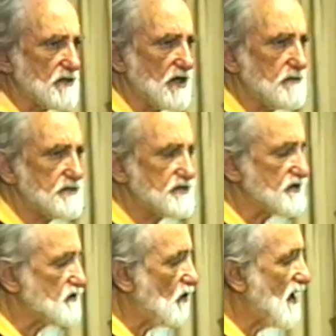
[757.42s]
up,
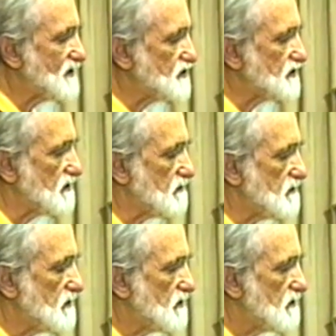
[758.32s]
just watch them.
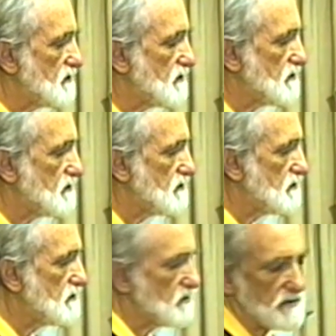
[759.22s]

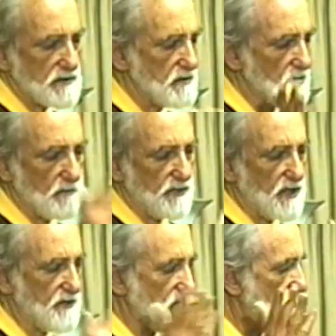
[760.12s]
Don't
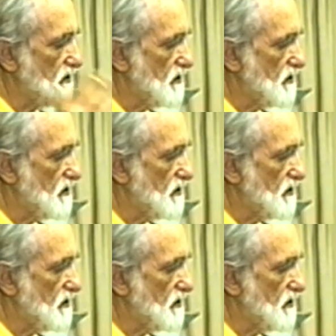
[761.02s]
bother